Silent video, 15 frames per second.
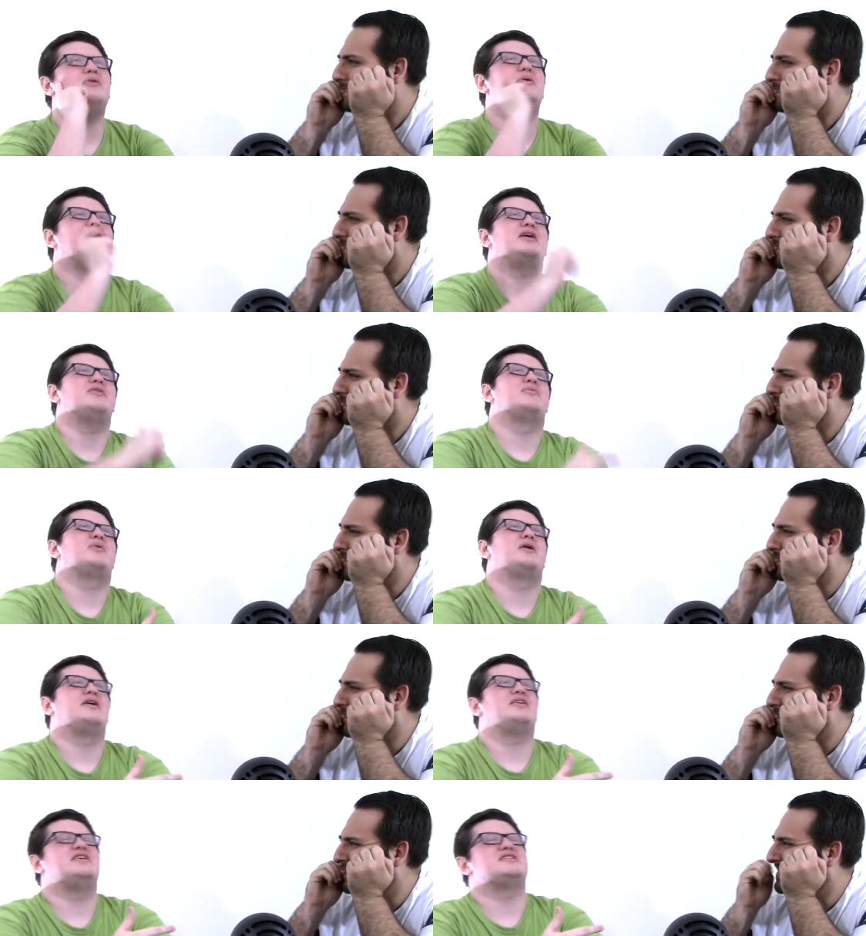Speaker 1: do I
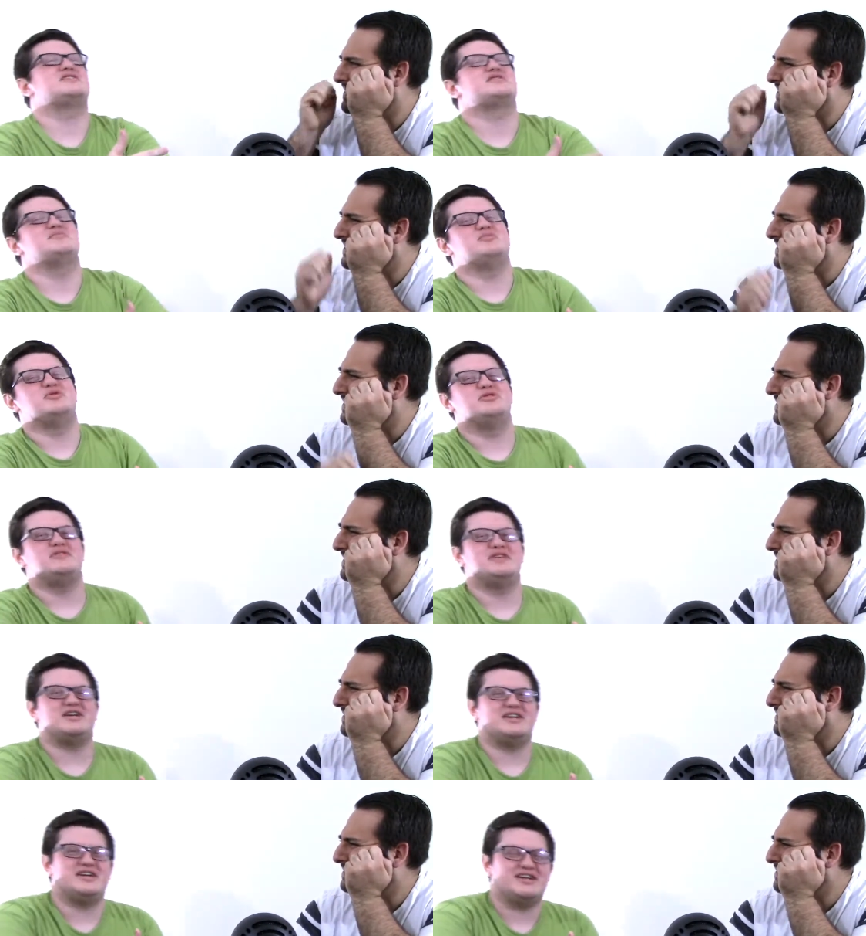word this
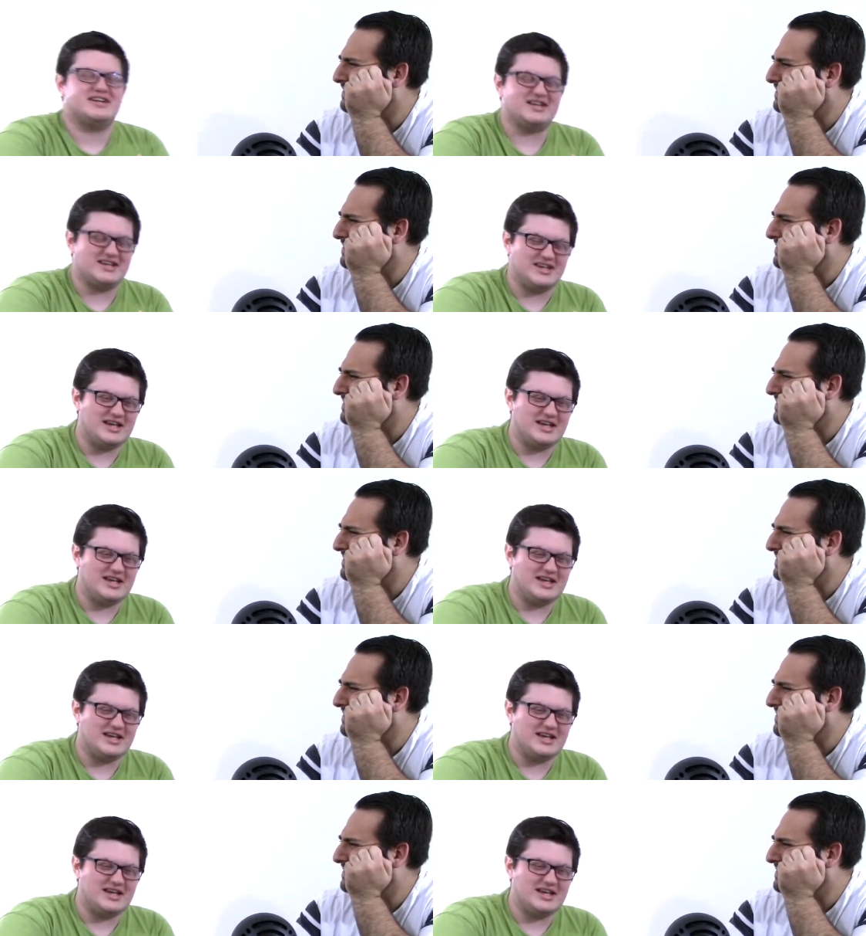movie